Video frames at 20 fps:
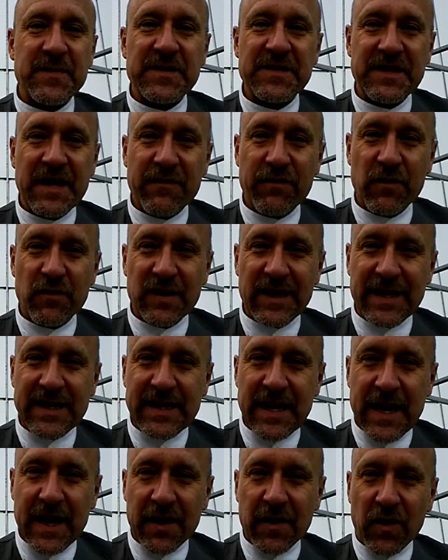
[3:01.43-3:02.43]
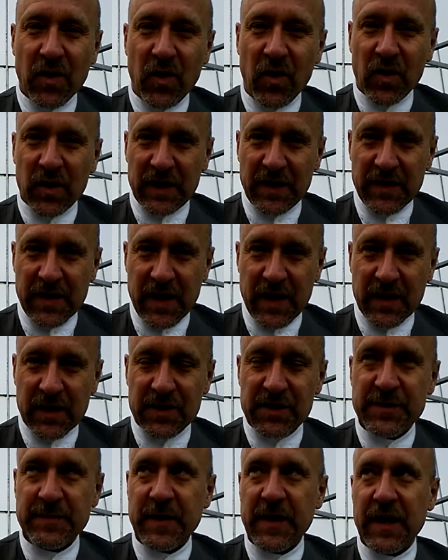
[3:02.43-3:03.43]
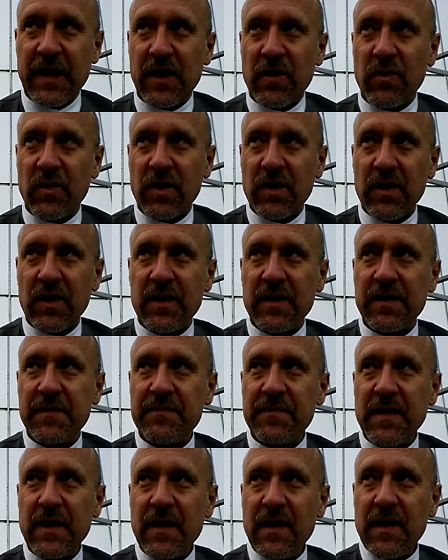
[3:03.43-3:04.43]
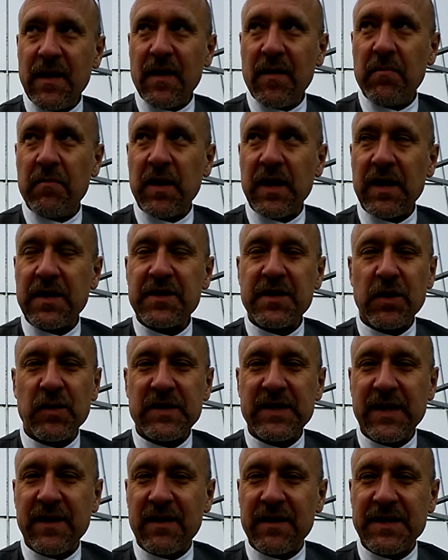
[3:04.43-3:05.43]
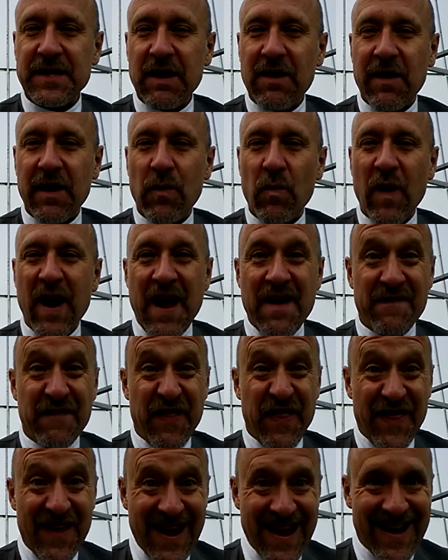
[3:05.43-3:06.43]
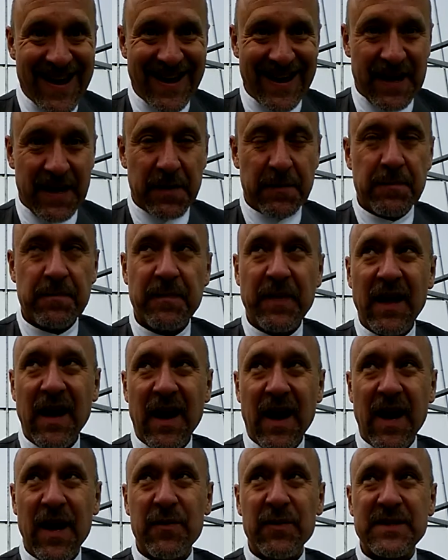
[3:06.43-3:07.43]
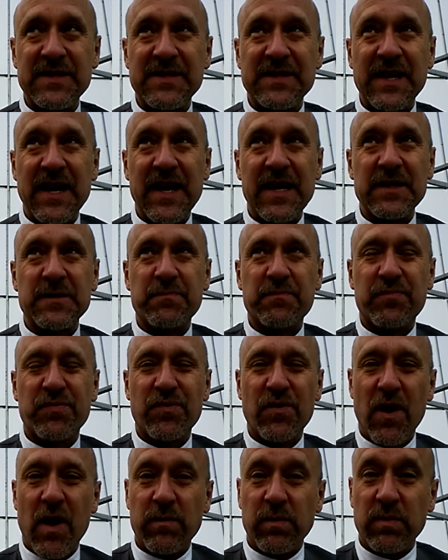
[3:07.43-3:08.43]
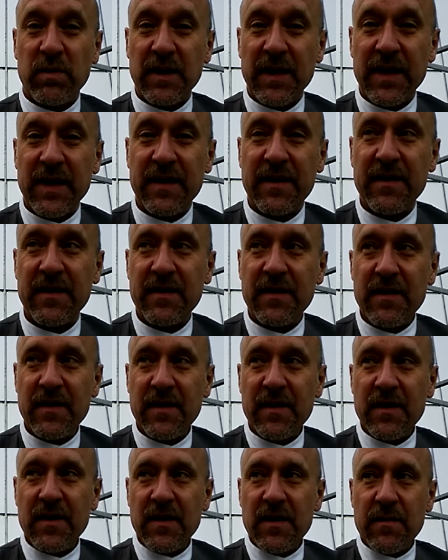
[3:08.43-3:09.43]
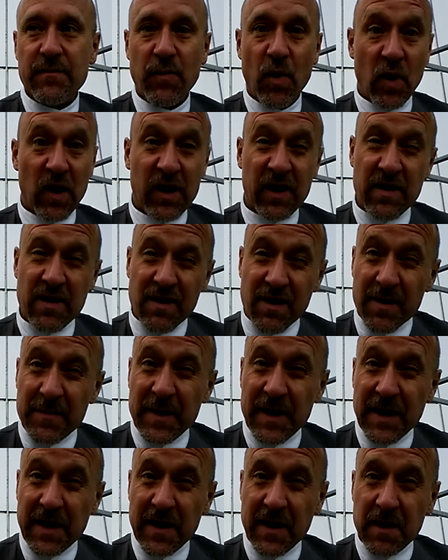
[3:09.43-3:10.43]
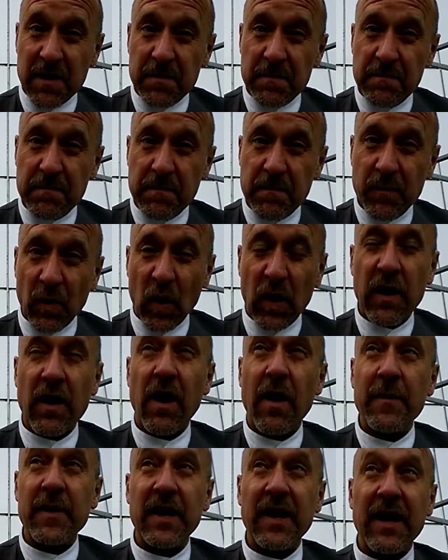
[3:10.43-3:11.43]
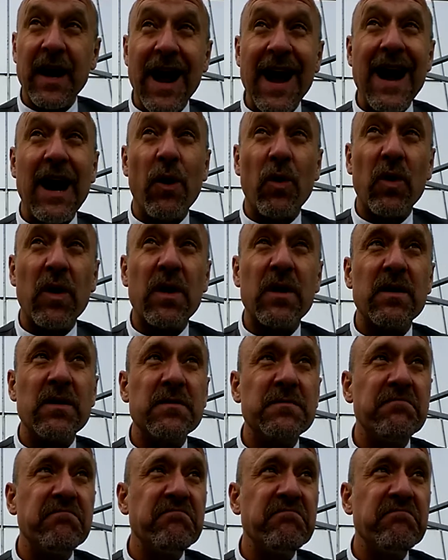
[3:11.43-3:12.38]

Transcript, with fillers: has never really taken hold in the English speaking world, but a totalitarian way of thinking, I would say, is probably more common here, more common in our